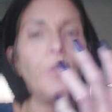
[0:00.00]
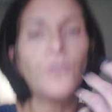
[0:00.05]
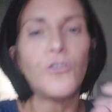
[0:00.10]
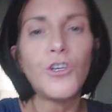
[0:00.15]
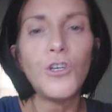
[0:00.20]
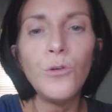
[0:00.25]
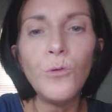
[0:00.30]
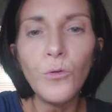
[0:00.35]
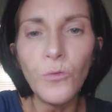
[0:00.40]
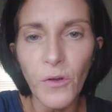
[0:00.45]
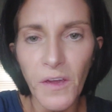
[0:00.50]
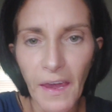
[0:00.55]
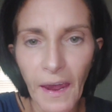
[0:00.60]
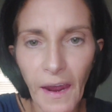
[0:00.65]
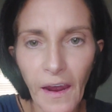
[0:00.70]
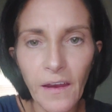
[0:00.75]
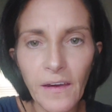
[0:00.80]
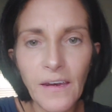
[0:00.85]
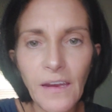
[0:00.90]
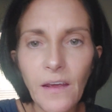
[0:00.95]
you chew
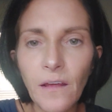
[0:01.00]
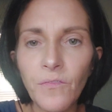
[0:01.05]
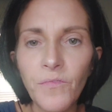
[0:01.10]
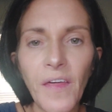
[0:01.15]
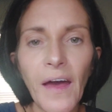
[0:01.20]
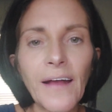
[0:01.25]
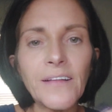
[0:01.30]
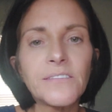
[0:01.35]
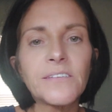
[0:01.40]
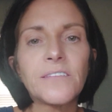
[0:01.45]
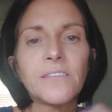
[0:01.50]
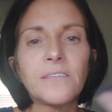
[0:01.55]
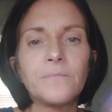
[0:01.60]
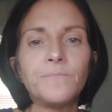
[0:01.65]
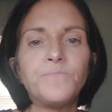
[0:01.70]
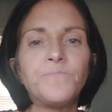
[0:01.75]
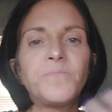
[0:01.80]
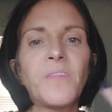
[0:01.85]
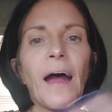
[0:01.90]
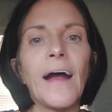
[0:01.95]
candy, that's
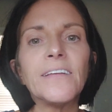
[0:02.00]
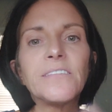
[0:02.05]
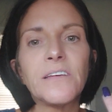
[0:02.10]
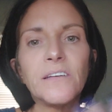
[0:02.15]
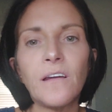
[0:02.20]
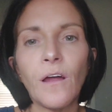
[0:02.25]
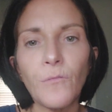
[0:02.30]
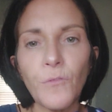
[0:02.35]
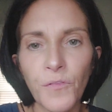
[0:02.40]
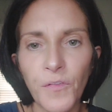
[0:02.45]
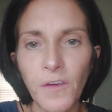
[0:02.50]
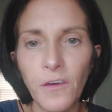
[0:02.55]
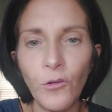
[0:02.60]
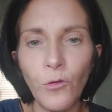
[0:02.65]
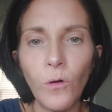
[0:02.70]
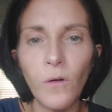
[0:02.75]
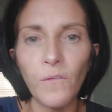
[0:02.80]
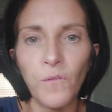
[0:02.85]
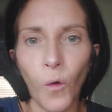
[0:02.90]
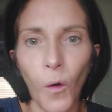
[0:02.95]
that's another thing
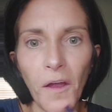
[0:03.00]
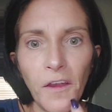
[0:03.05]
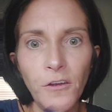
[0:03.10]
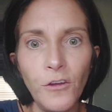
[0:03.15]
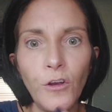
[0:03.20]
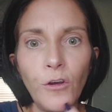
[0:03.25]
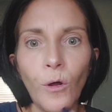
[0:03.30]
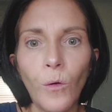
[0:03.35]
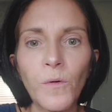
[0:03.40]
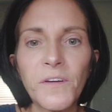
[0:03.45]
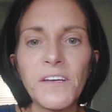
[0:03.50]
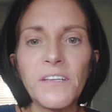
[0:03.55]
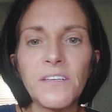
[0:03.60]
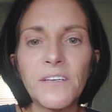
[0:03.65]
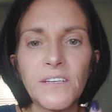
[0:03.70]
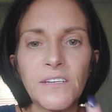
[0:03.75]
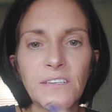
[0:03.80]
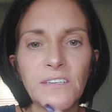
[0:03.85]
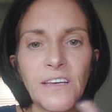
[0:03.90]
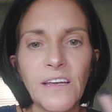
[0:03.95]
you avoid. You don't get
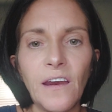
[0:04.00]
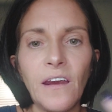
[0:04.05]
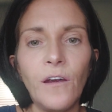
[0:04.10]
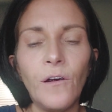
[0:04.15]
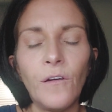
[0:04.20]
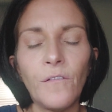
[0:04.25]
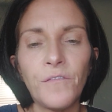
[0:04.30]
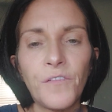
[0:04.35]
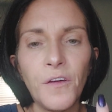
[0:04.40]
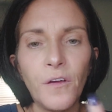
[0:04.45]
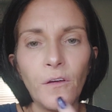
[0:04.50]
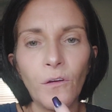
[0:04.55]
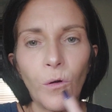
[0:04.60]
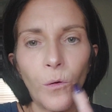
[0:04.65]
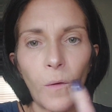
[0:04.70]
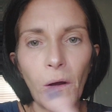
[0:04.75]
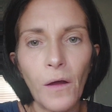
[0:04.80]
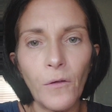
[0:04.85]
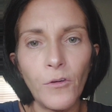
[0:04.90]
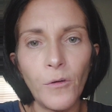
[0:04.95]
to sit here and feel
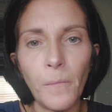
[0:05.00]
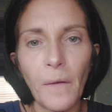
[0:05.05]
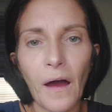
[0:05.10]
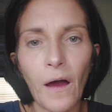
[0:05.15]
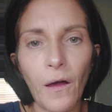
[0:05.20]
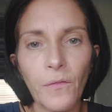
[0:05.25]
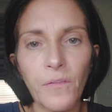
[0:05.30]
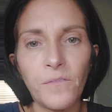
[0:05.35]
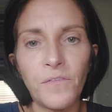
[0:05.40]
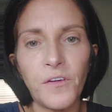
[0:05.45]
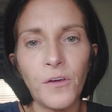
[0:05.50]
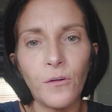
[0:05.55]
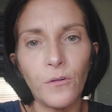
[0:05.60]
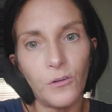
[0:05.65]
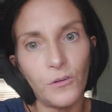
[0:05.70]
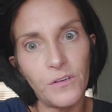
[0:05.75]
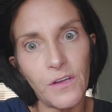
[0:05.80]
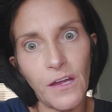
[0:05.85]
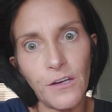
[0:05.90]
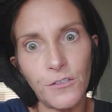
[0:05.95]
around your mouth and feel
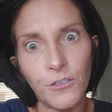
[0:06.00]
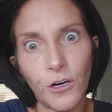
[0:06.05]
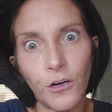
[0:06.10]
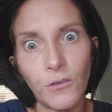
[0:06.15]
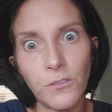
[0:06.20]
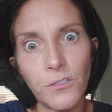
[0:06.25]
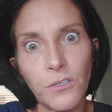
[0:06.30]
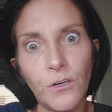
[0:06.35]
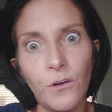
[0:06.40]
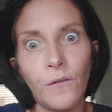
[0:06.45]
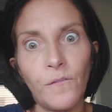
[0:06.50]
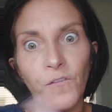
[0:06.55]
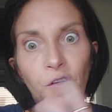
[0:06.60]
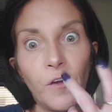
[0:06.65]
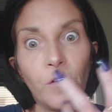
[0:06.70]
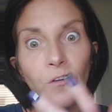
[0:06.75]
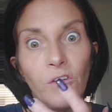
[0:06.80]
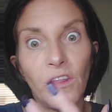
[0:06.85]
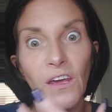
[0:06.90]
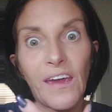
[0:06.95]
your dentures. You're
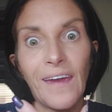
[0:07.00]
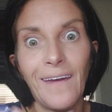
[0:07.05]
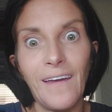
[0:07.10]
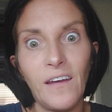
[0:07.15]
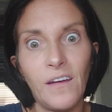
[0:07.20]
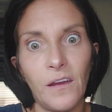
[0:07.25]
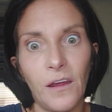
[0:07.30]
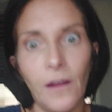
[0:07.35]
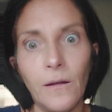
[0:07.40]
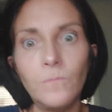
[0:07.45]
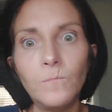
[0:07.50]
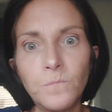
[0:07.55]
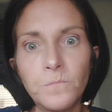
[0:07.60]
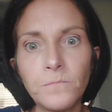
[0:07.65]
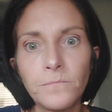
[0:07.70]
feeling the candy.